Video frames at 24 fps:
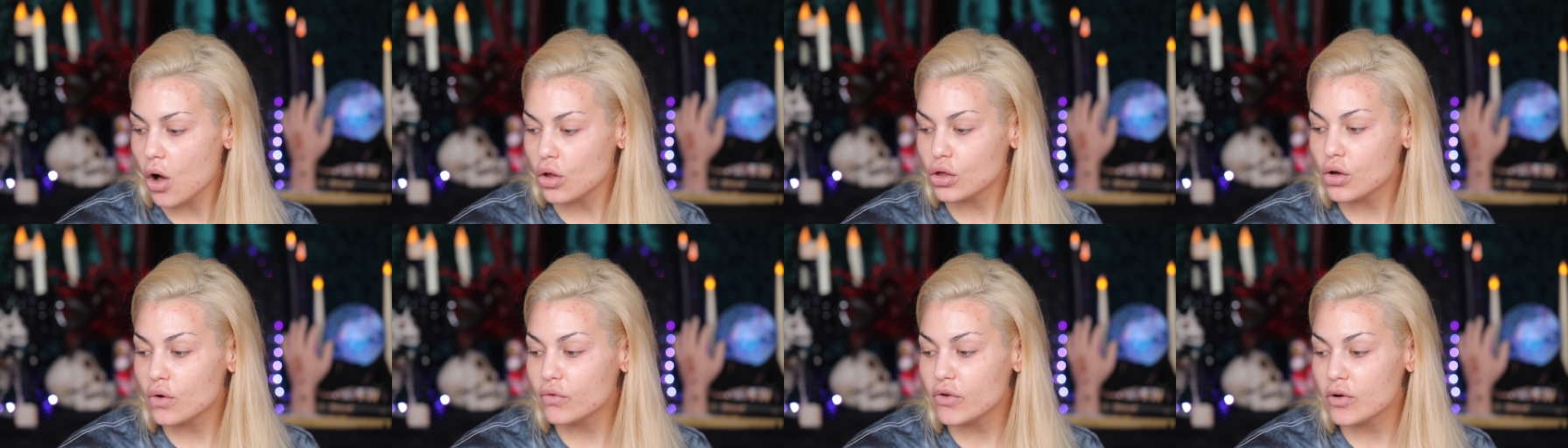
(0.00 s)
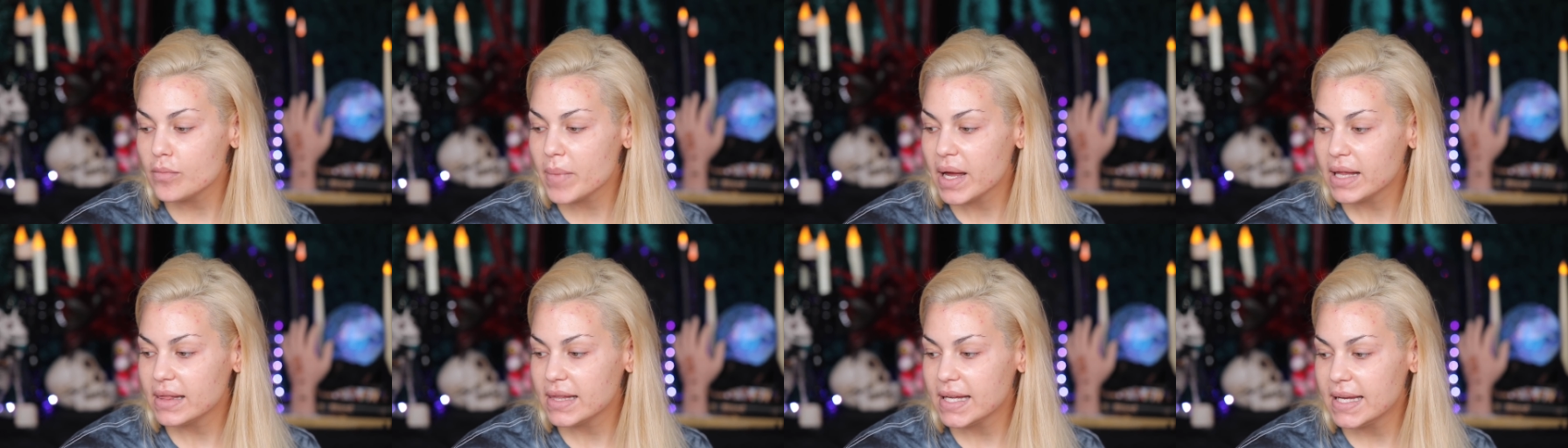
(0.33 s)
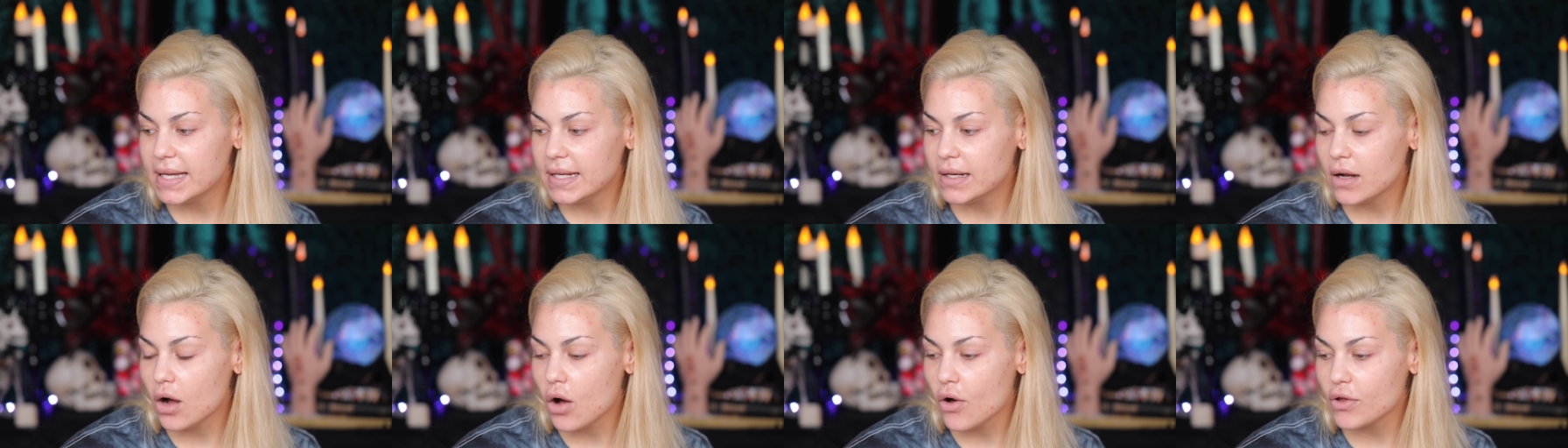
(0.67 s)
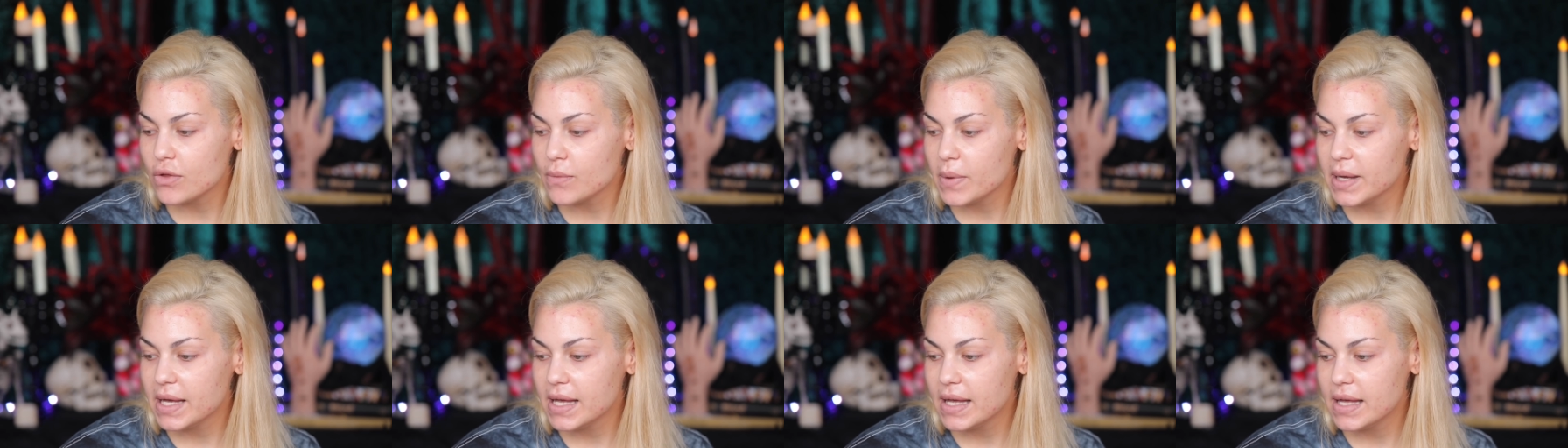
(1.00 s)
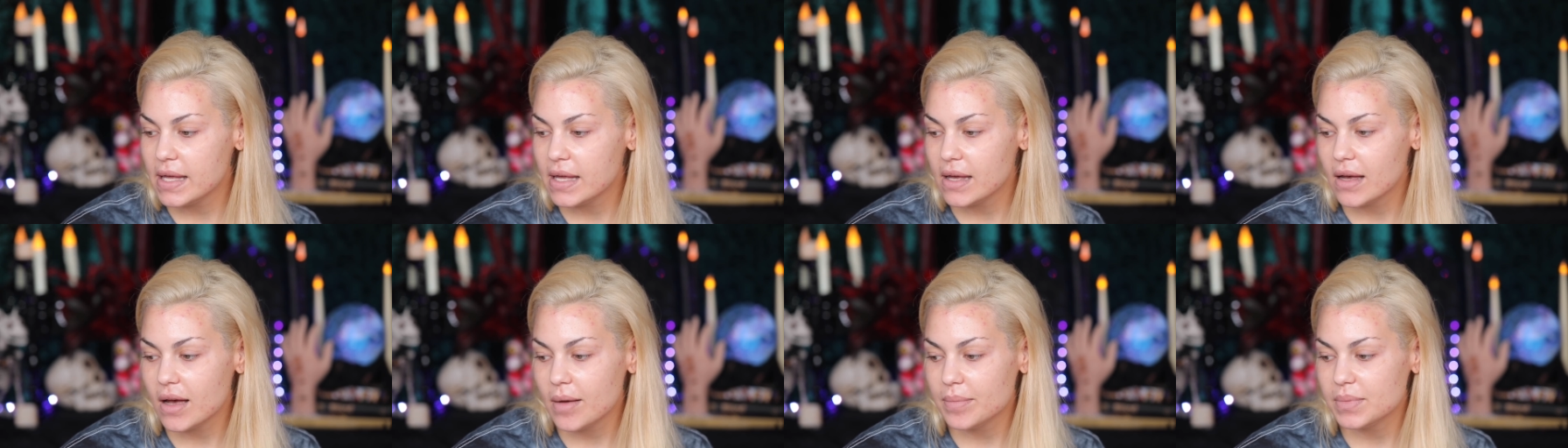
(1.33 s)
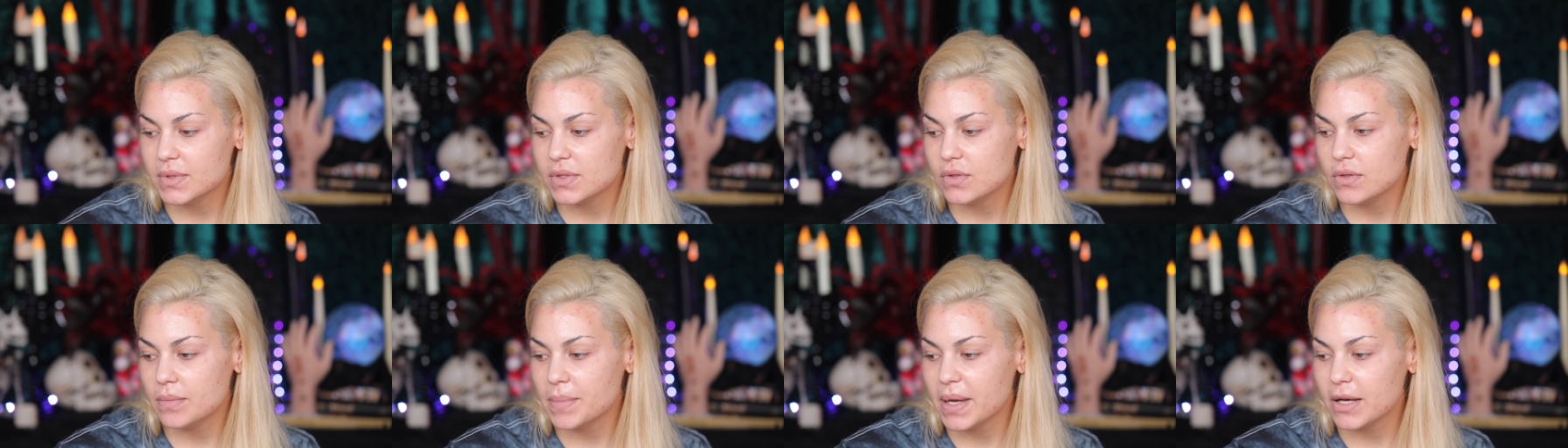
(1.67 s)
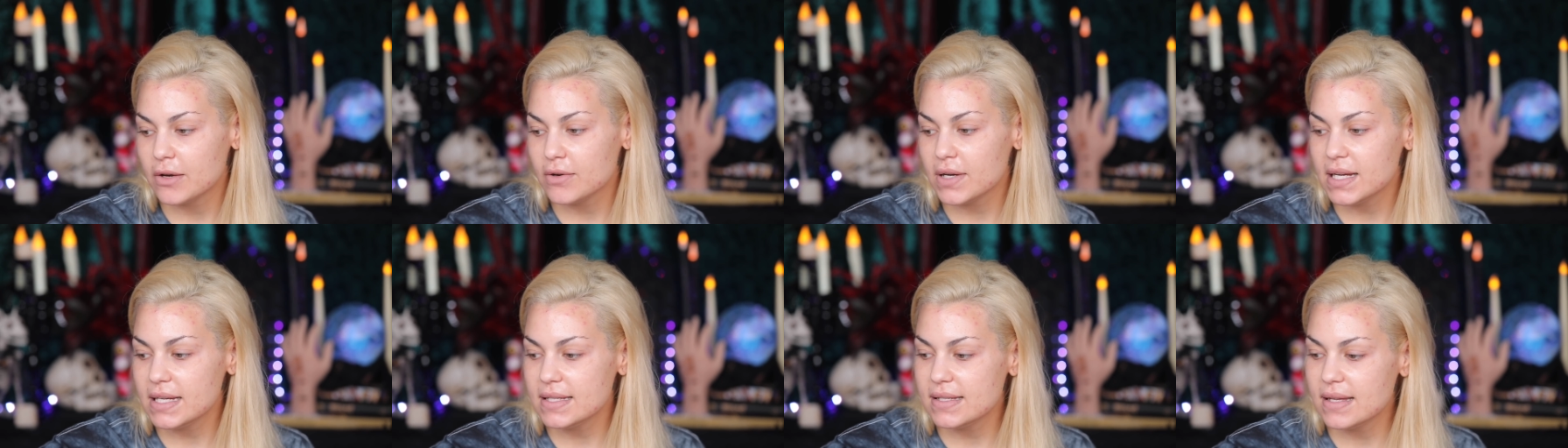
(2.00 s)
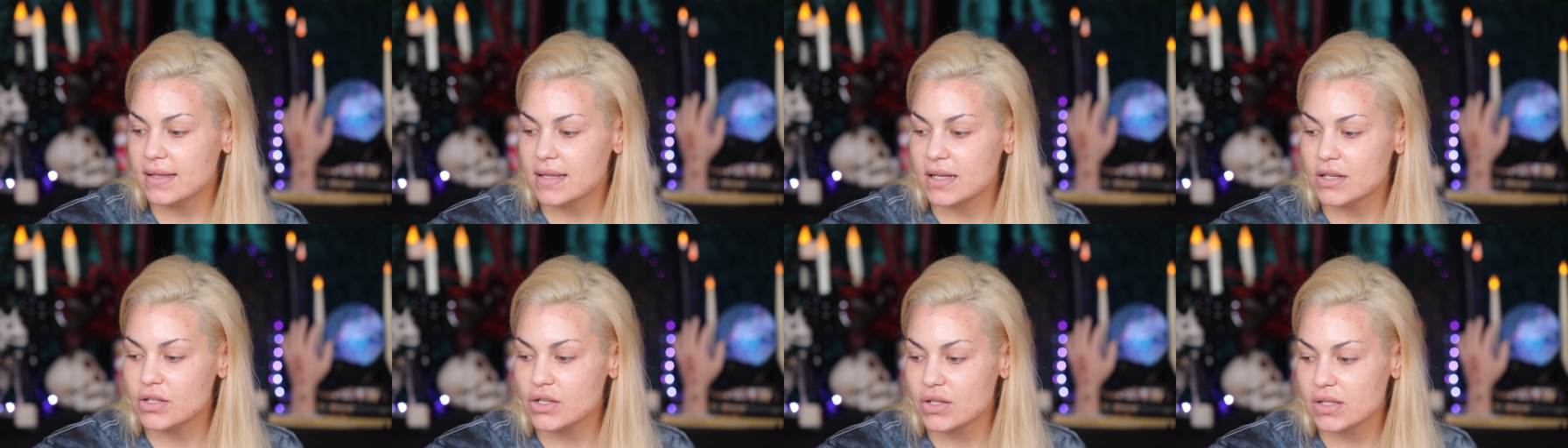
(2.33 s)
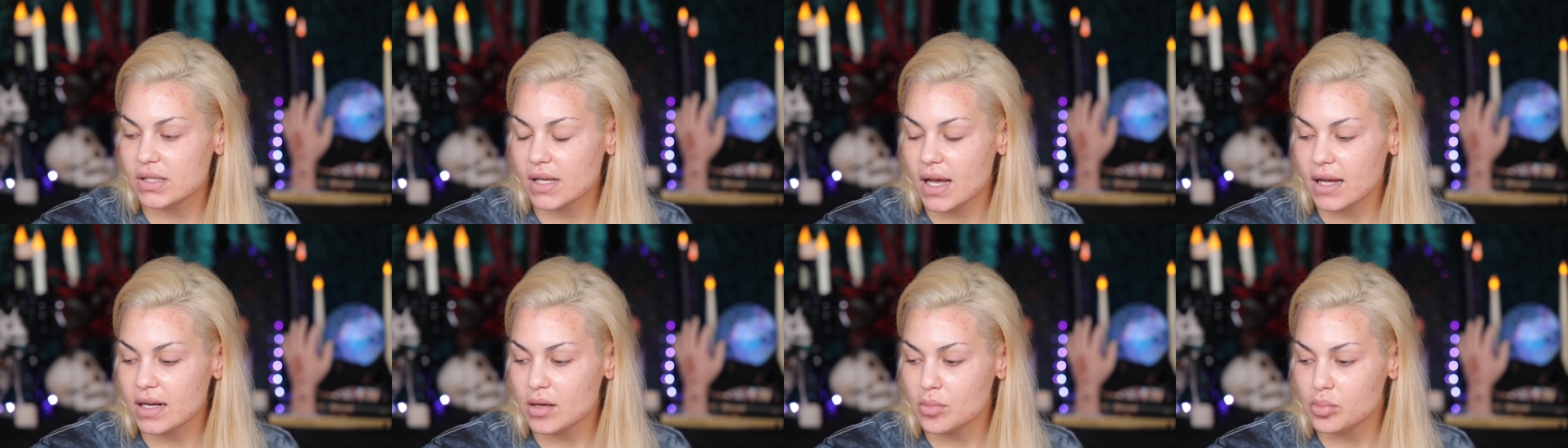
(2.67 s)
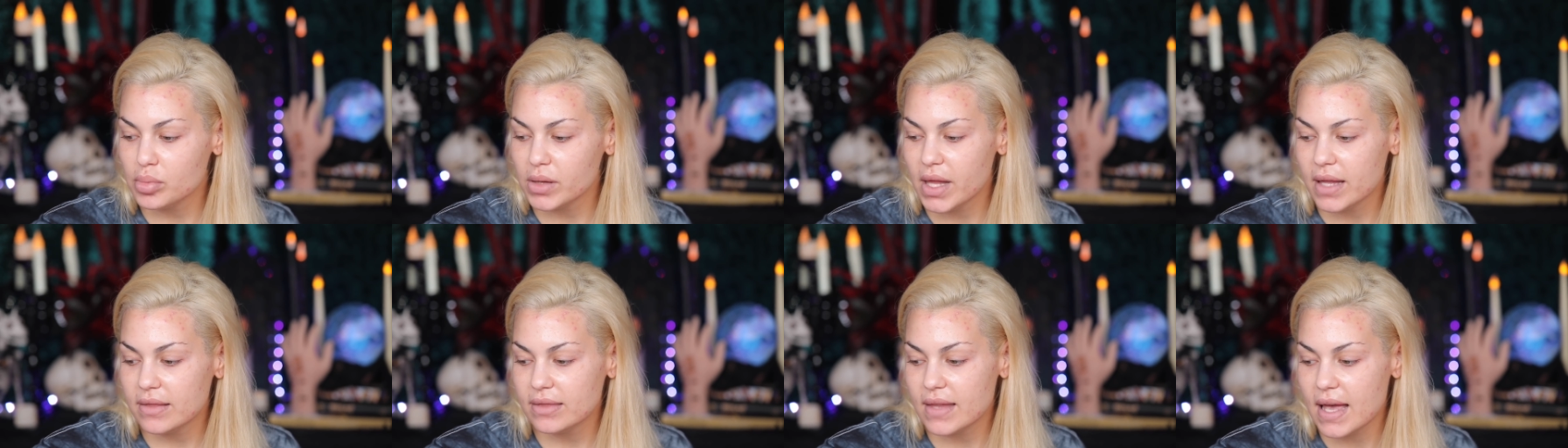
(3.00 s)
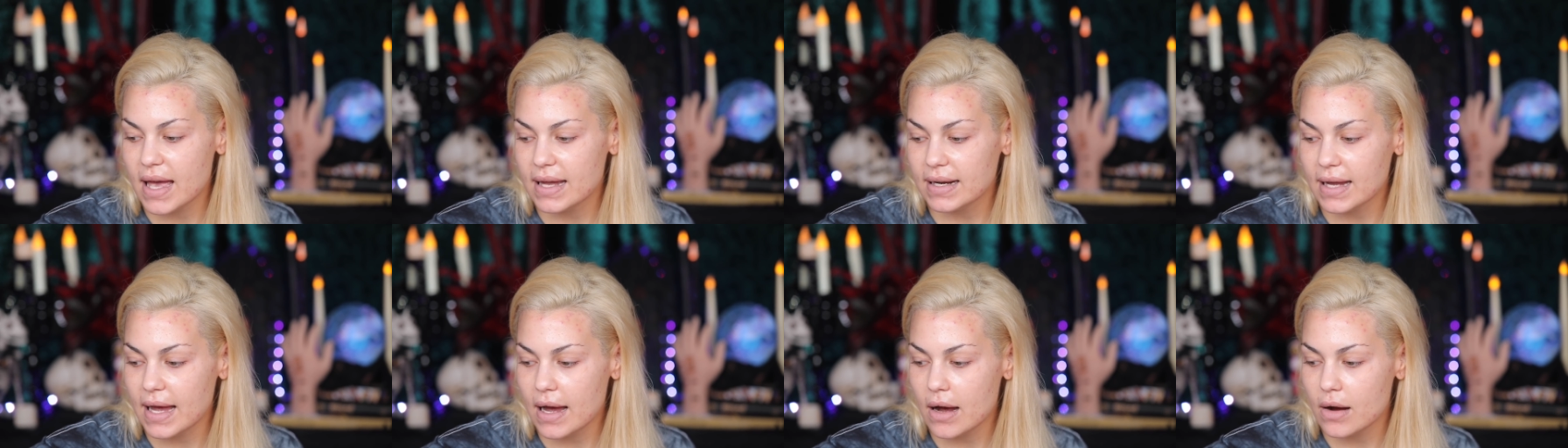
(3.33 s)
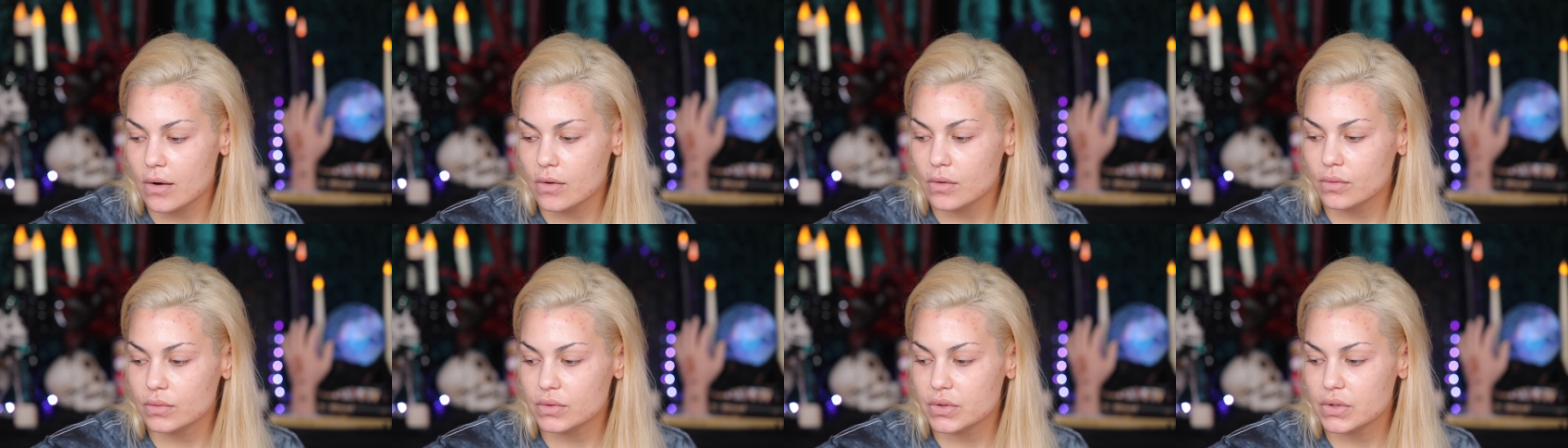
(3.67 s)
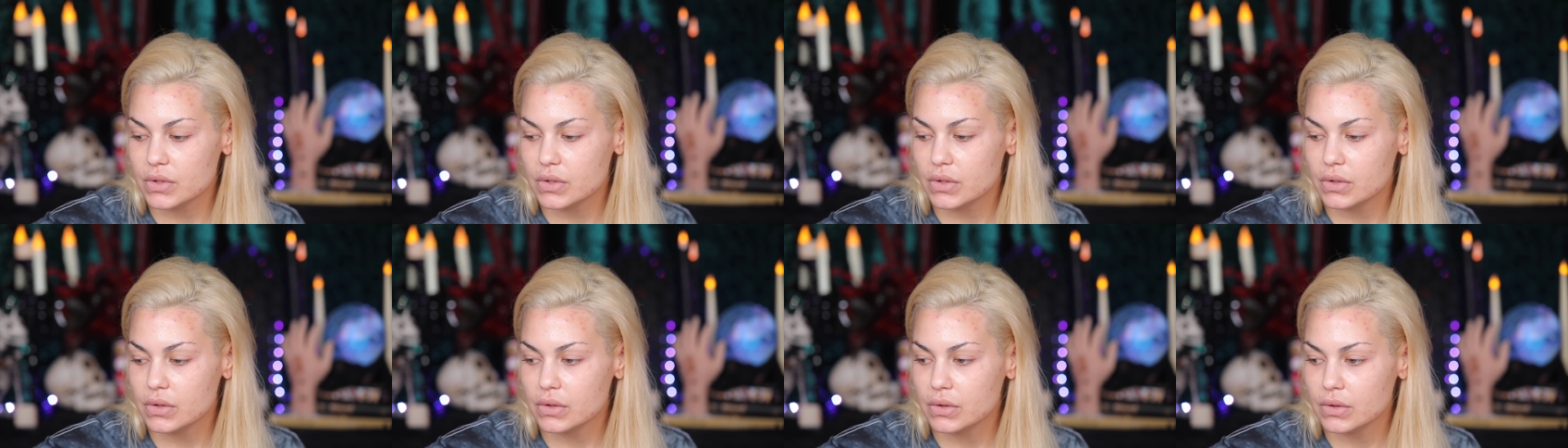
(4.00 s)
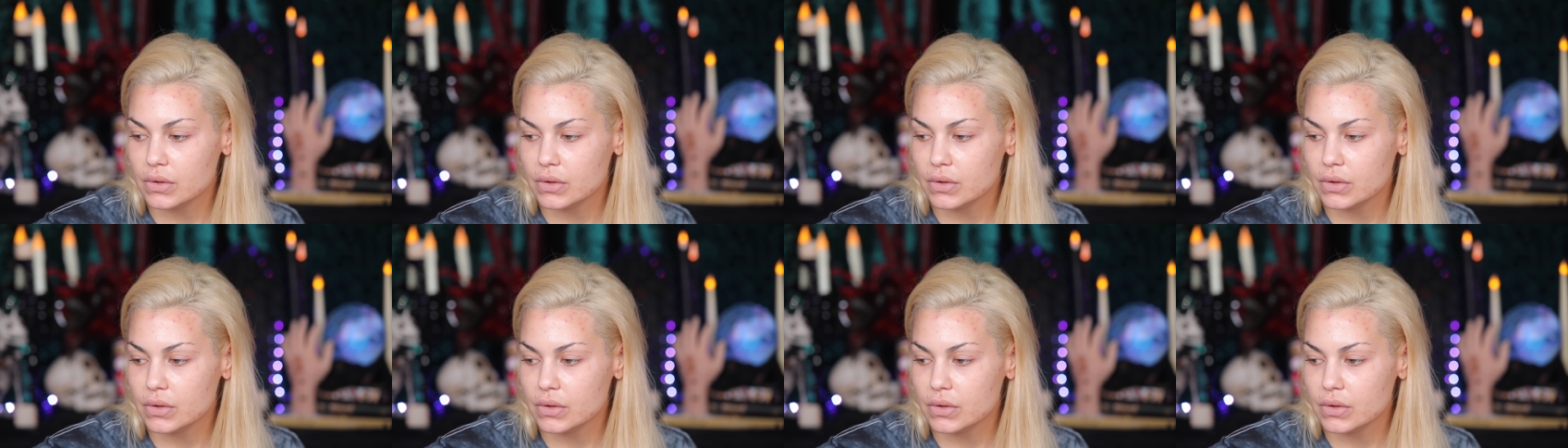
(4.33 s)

all over my lid all the way up to my crease and then just kind of blend that out